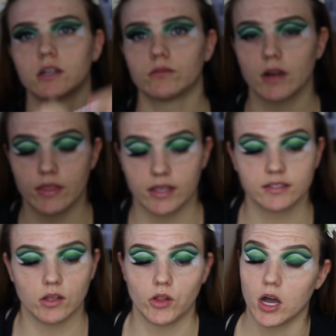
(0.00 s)
going to run
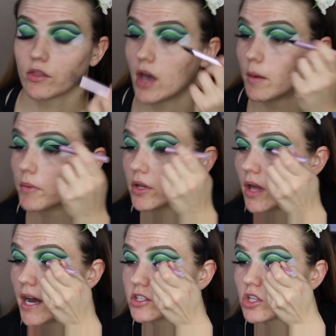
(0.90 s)
this along the upper
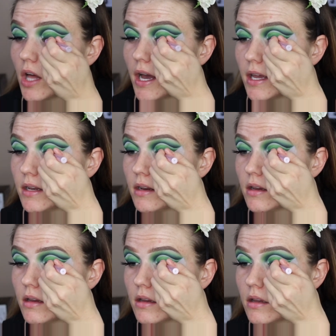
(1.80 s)
lash line.
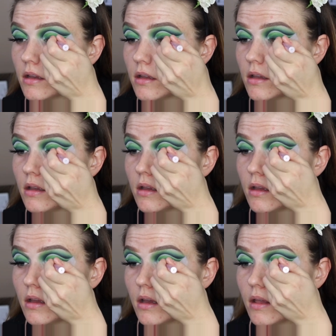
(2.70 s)

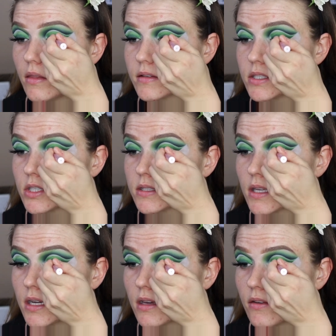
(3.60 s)
And this is just
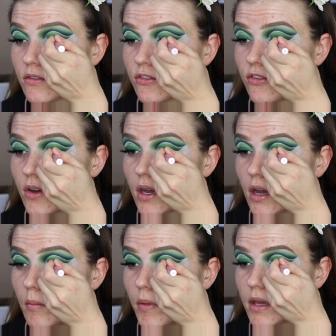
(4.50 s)
going to give
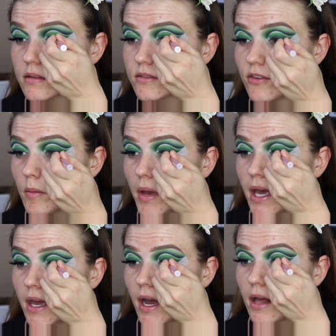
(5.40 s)
a base for
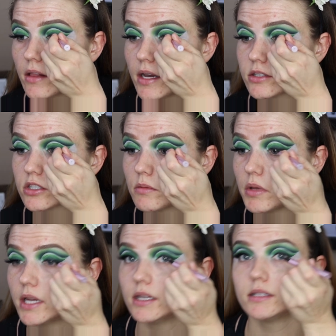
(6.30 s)
my eyelash to
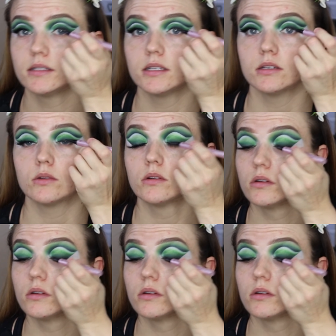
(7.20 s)
blend into.